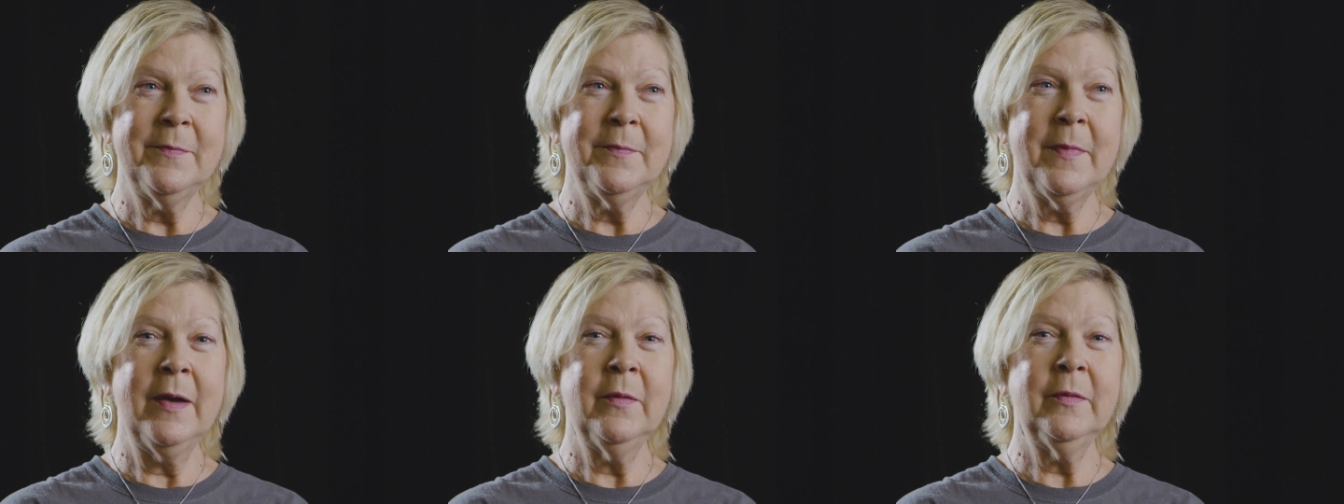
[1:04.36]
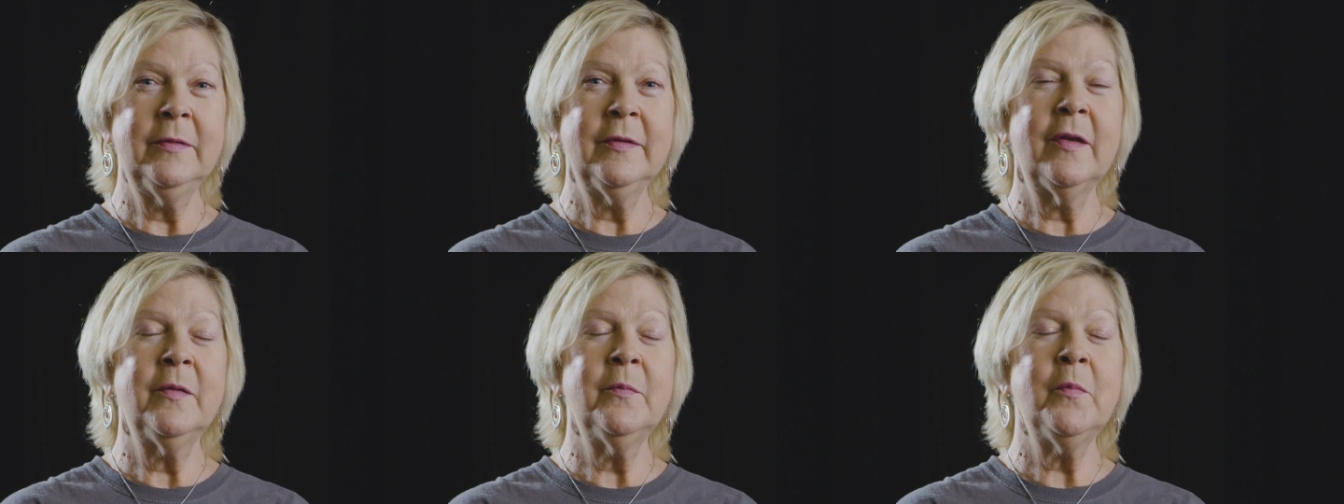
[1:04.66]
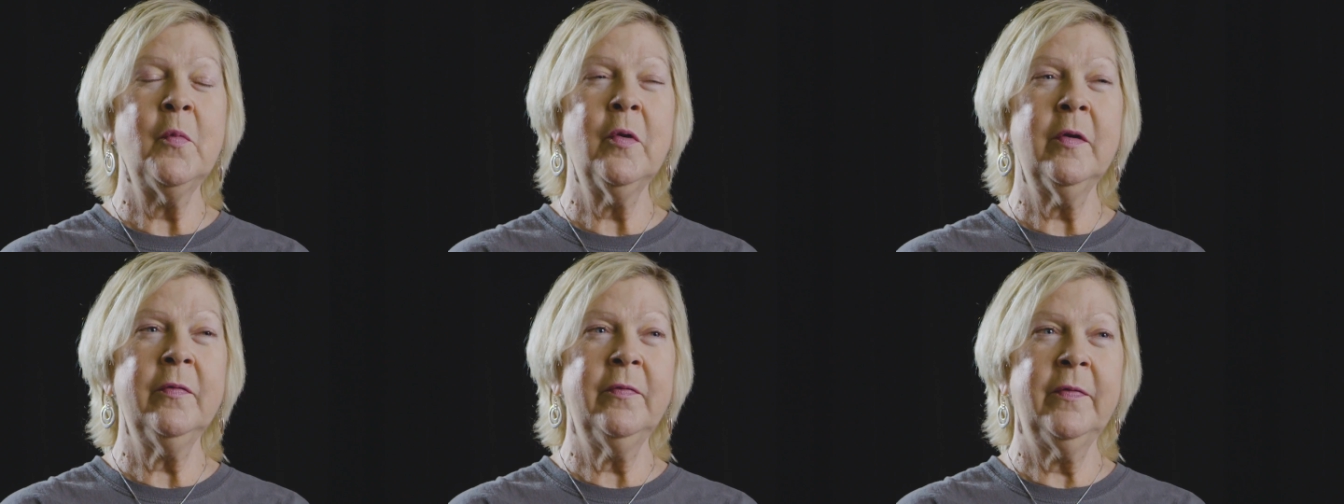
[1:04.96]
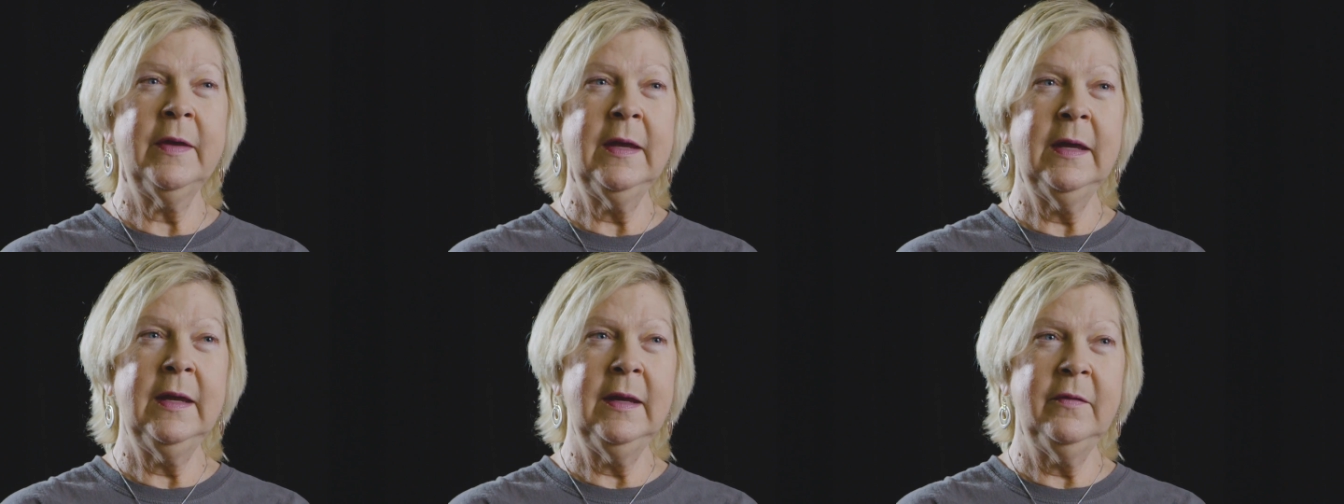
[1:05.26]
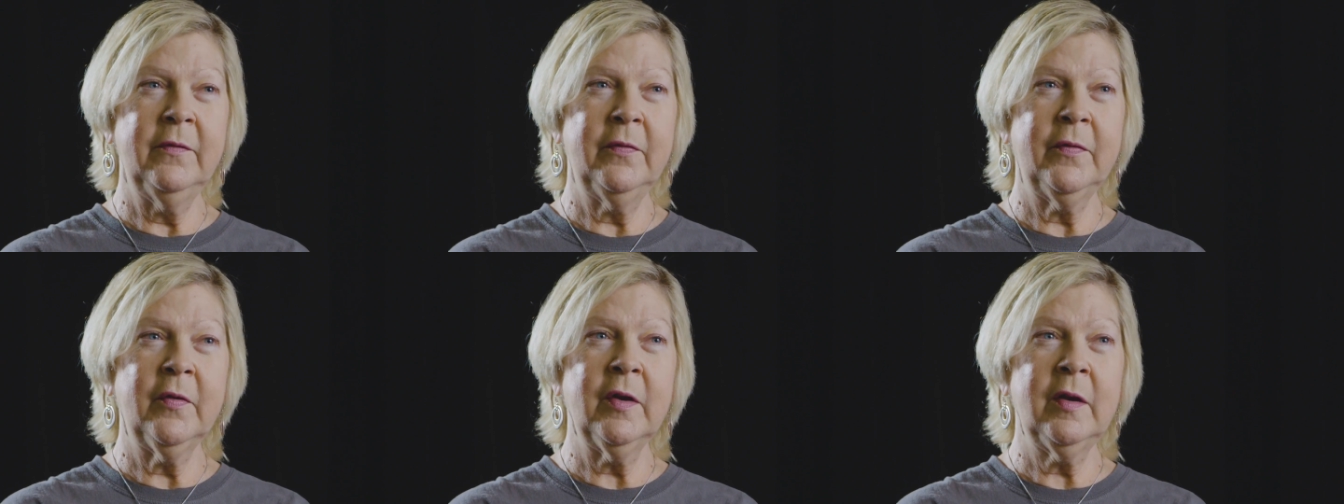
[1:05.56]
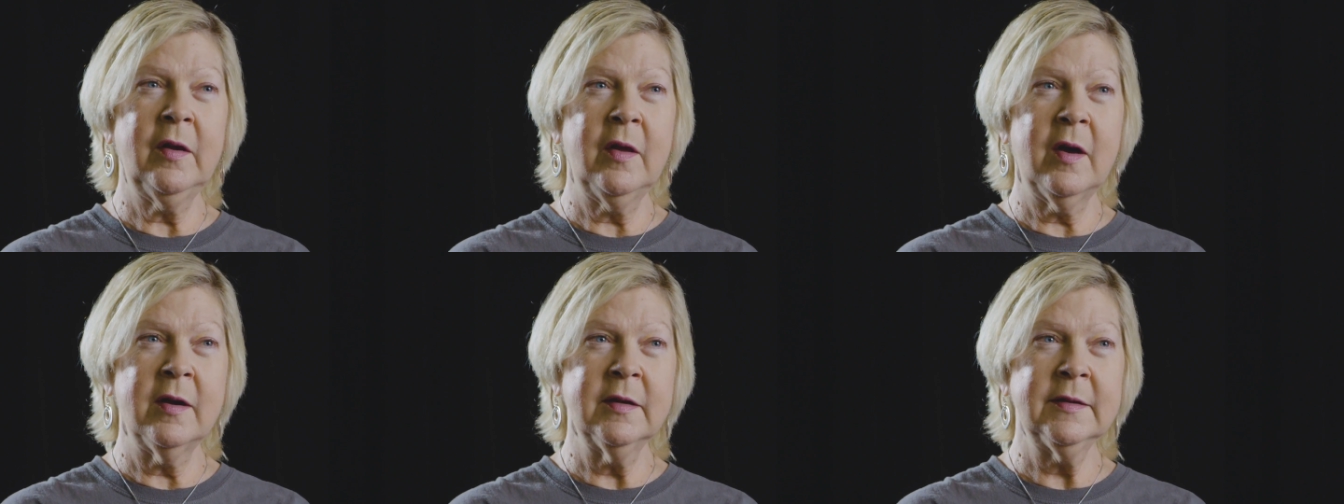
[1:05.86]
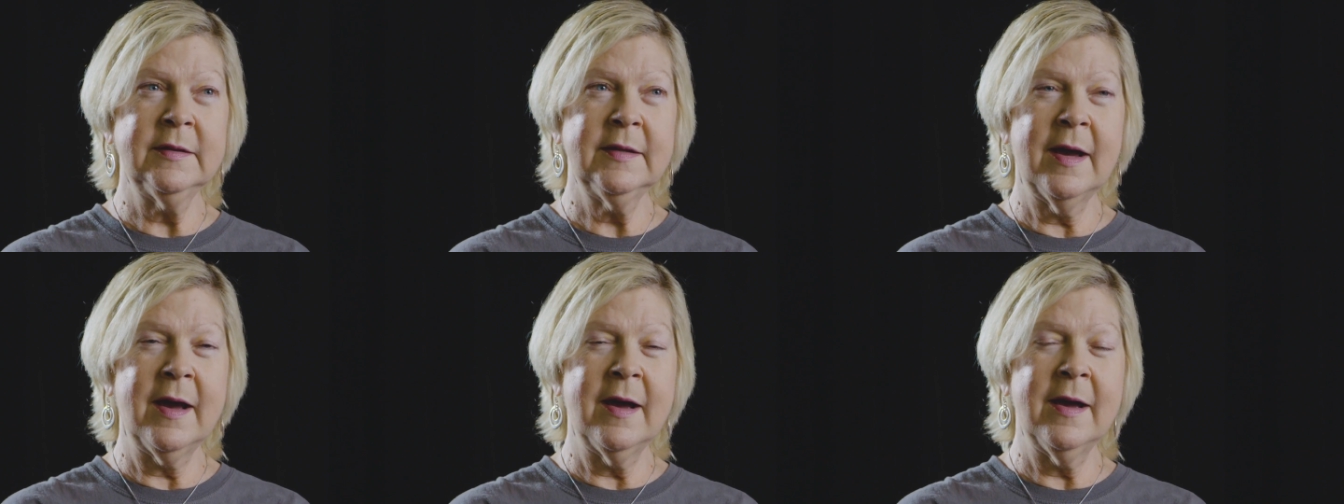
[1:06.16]
I was on morphine for a
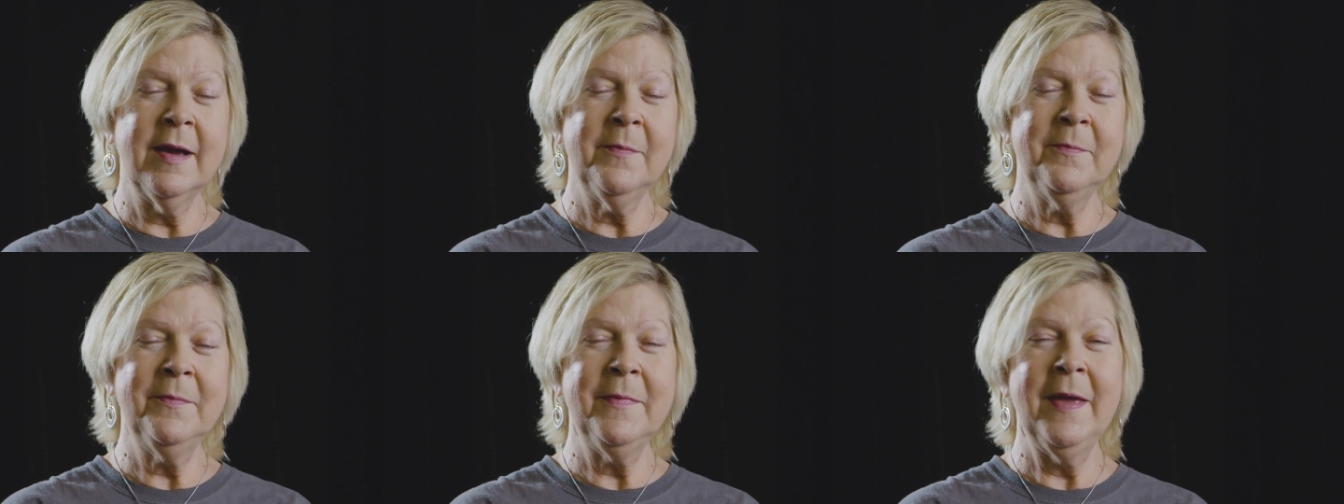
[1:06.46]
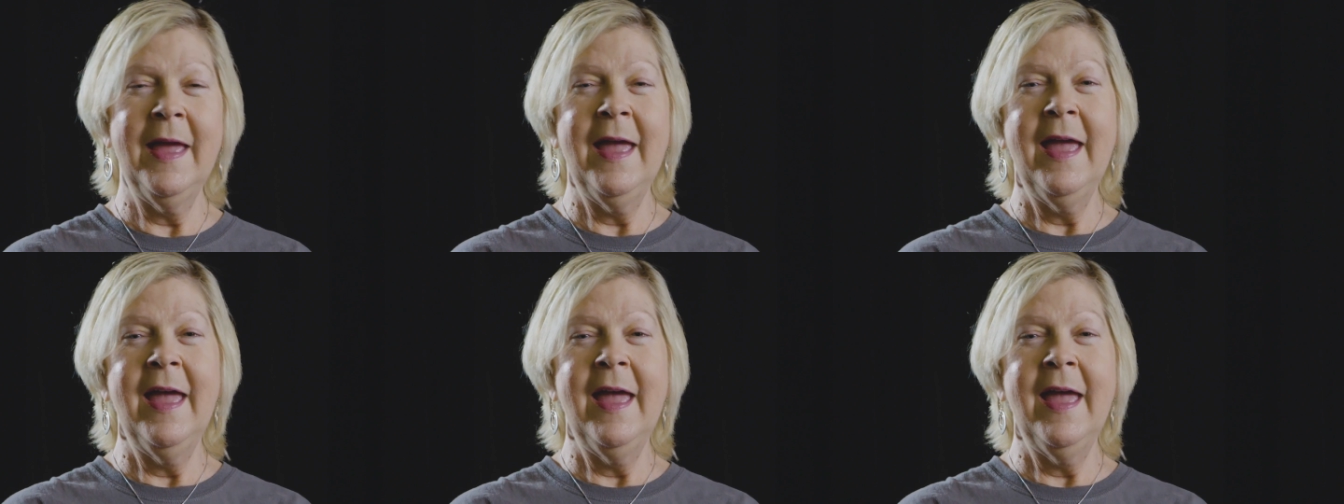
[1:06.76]
long time.